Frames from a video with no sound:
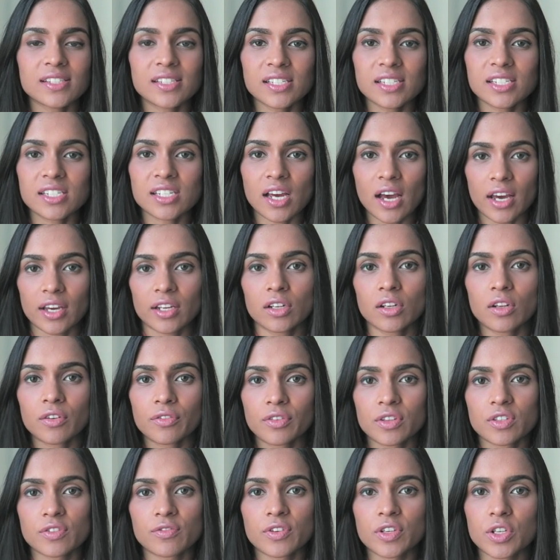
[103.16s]
the title
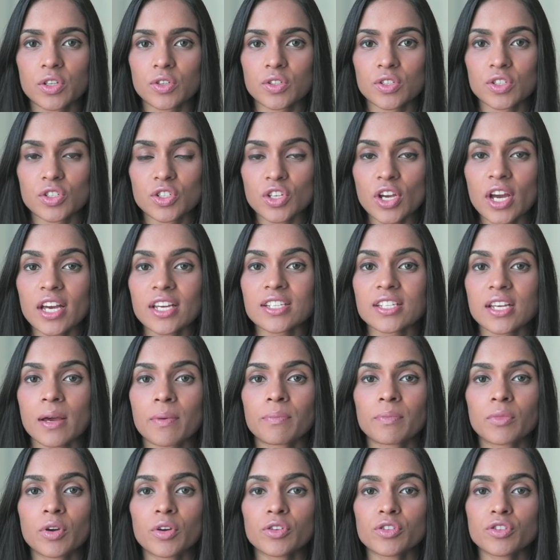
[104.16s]
of this video suggests,
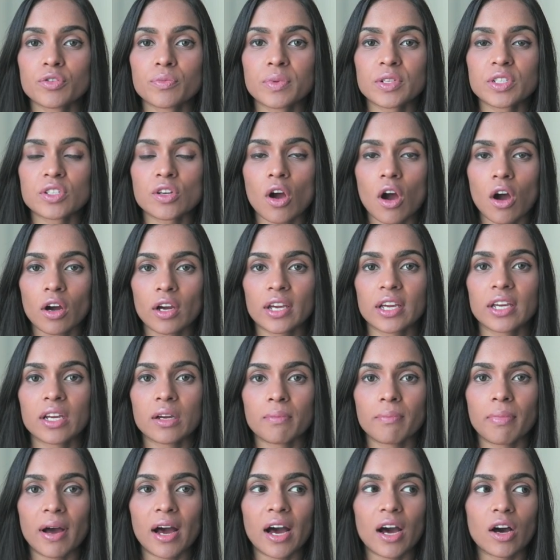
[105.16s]
I'm going to be talking
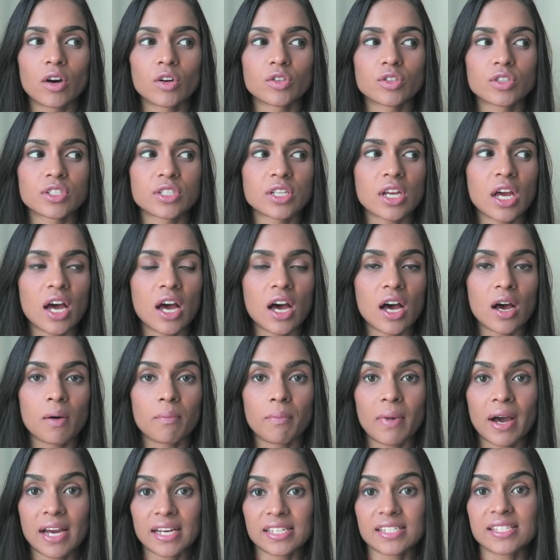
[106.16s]
about
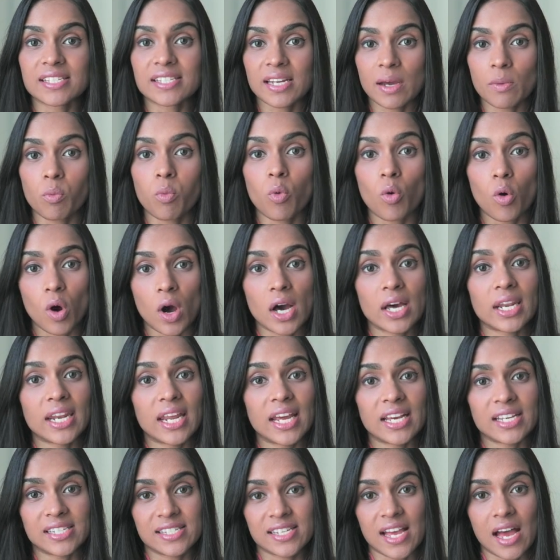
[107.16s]
my step 1
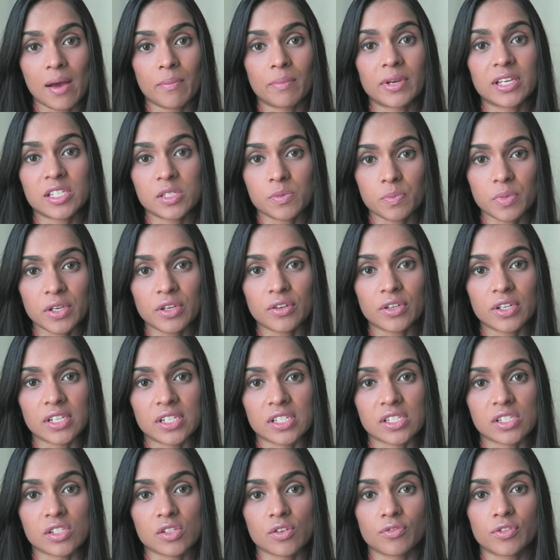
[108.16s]
exam
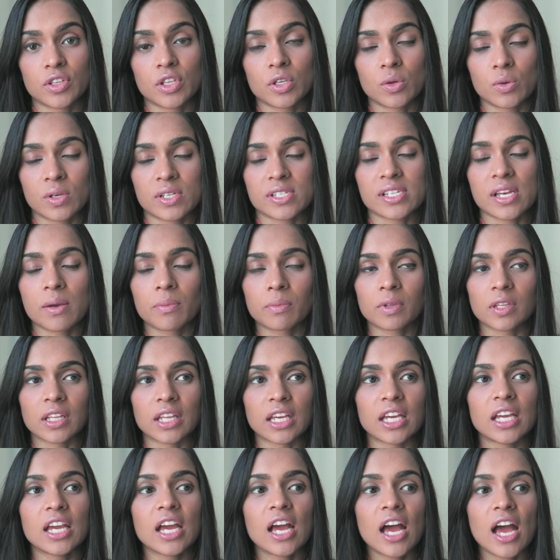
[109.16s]
experience of the
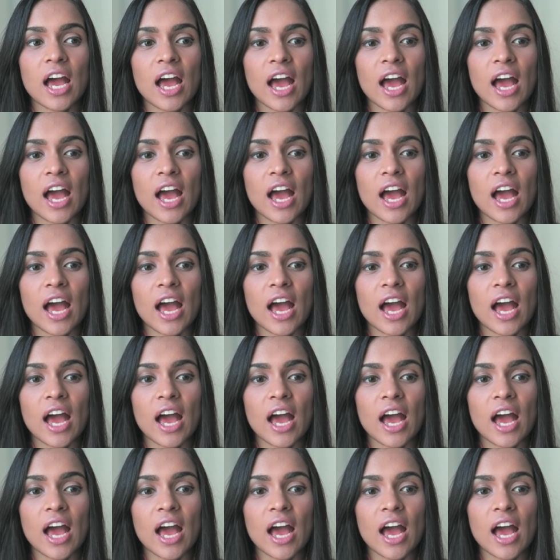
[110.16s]
USMLE.